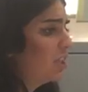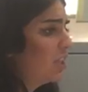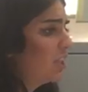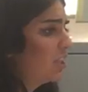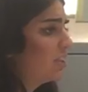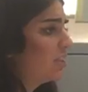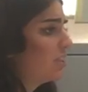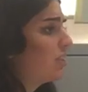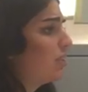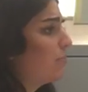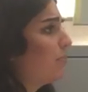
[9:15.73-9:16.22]

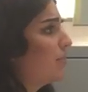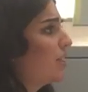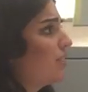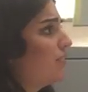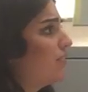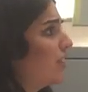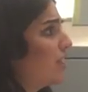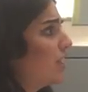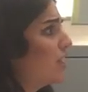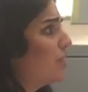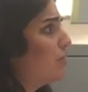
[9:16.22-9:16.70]
it's
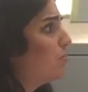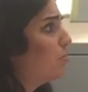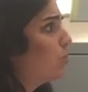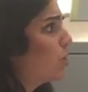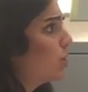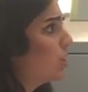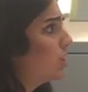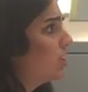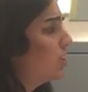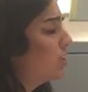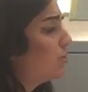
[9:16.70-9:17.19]
something very
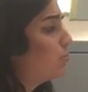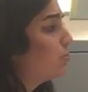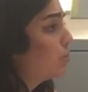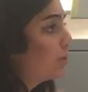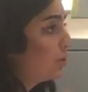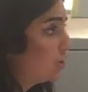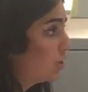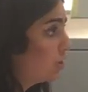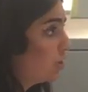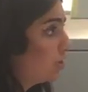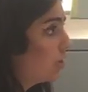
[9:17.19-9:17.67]
important to
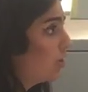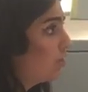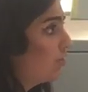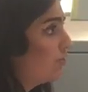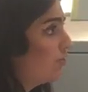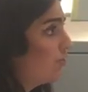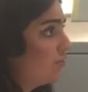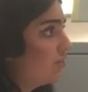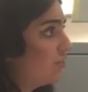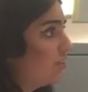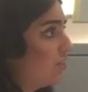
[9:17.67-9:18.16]

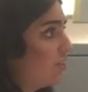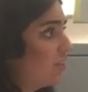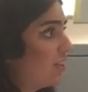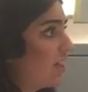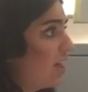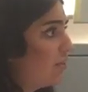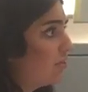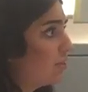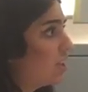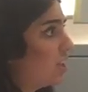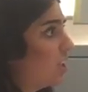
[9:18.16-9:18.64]
preserve
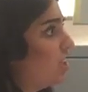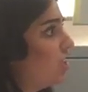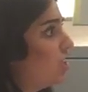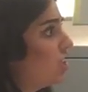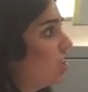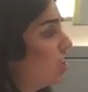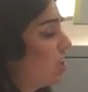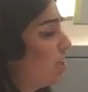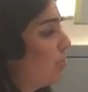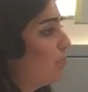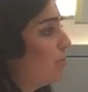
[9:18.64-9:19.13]
that
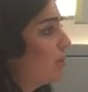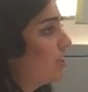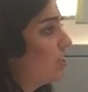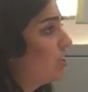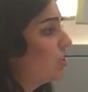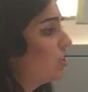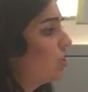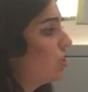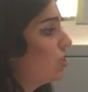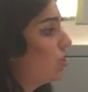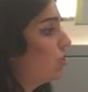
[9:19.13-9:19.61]
relationship and
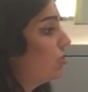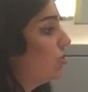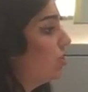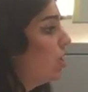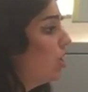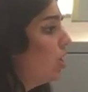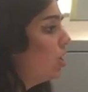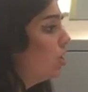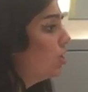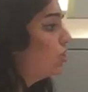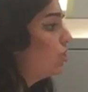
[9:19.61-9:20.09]

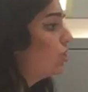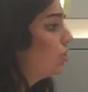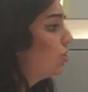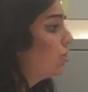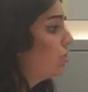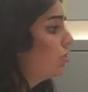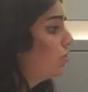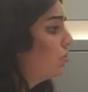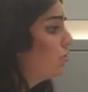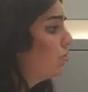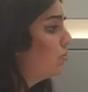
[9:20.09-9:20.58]

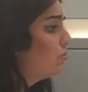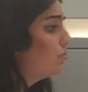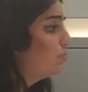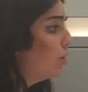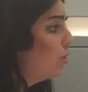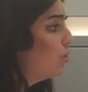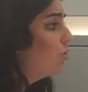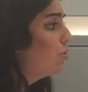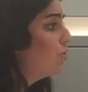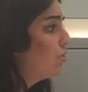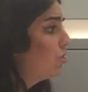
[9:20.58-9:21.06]
to
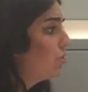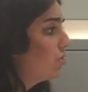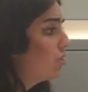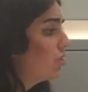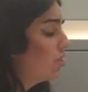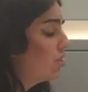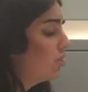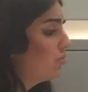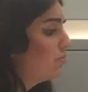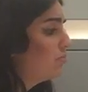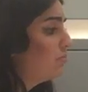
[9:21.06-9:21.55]
both
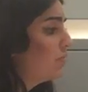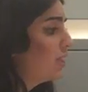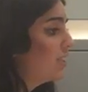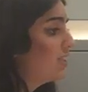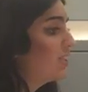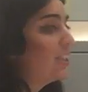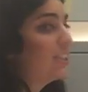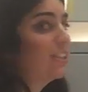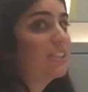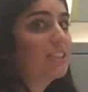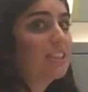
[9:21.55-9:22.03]

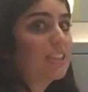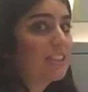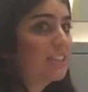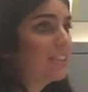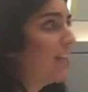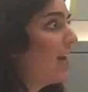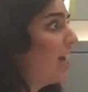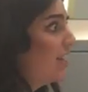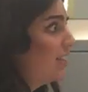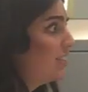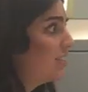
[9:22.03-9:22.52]
maintain
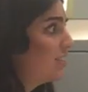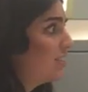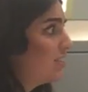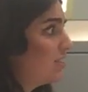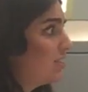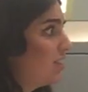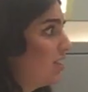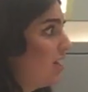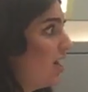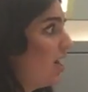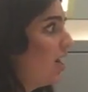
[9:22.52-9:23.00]
success.
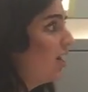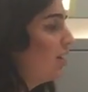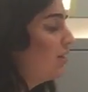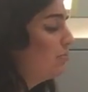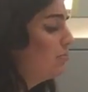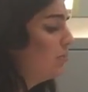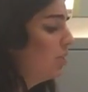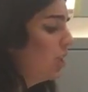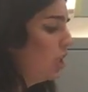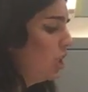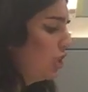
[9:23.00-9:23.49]

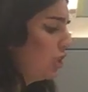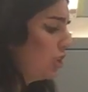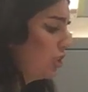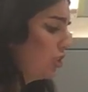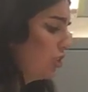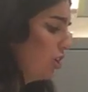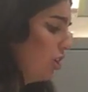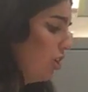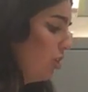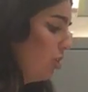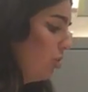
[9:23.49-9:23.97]

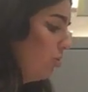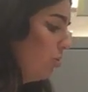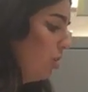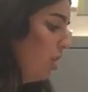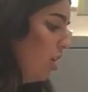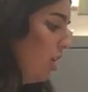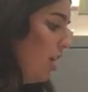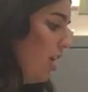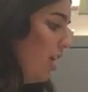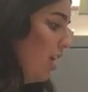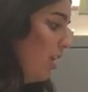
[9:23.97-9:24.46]
So,
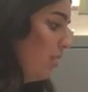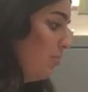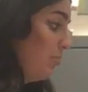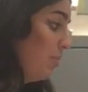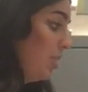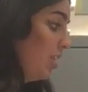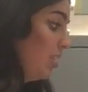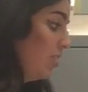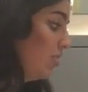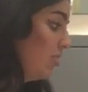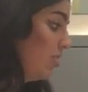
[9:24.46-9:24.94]
I
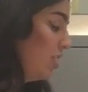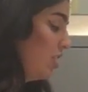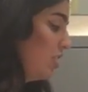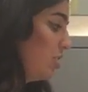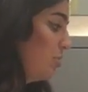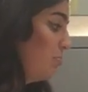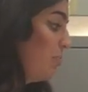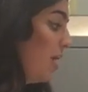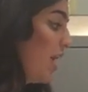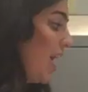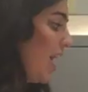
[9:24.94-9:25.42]
mean, in
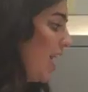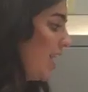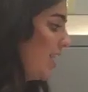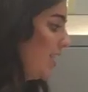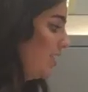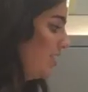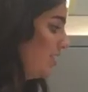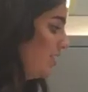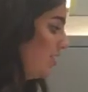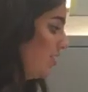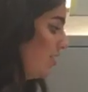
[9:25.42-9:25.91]
the
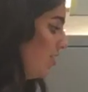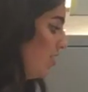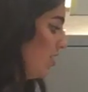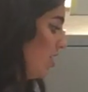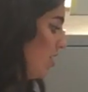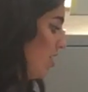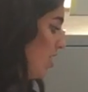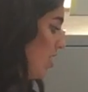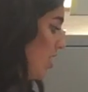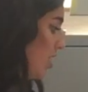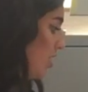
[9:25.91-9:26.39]
past,
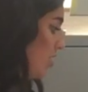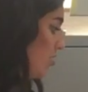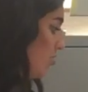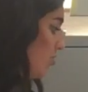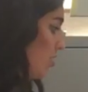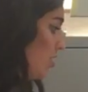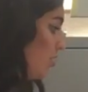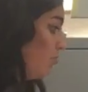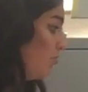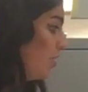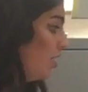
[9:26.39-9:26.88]
I know
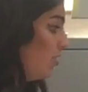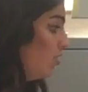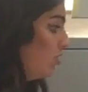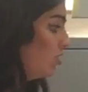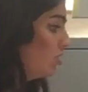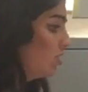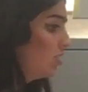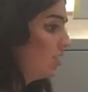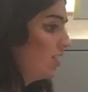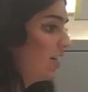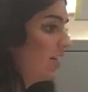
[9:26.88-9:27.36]
that
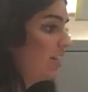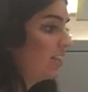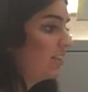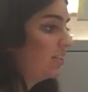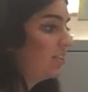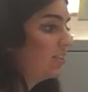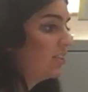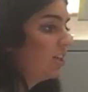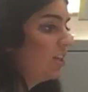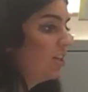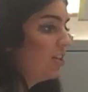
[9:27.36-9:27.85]
Reynolds
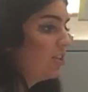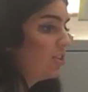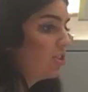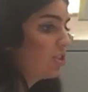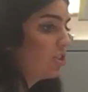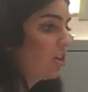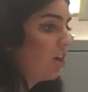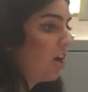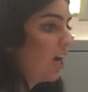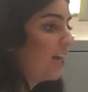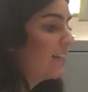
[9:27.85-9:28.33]
has
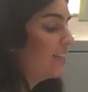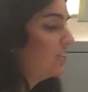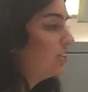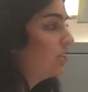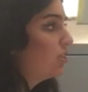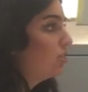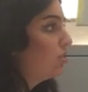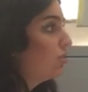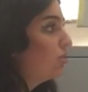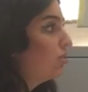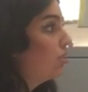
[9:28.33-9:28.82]
tried
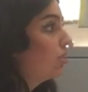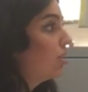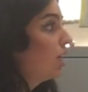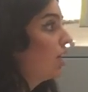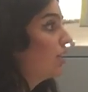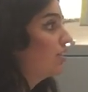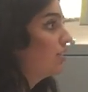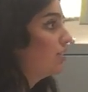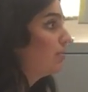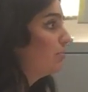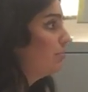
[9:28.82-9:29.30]
to
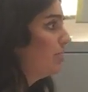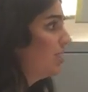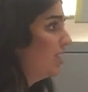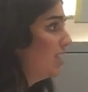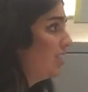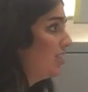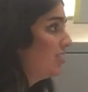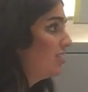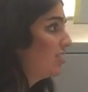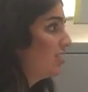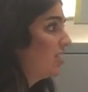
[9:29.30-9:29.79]
cut some
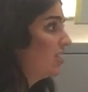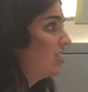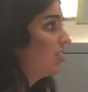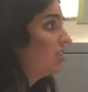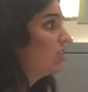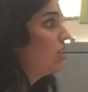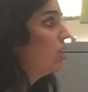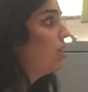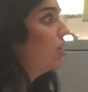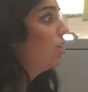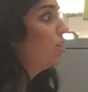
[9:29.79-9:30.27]
deals, and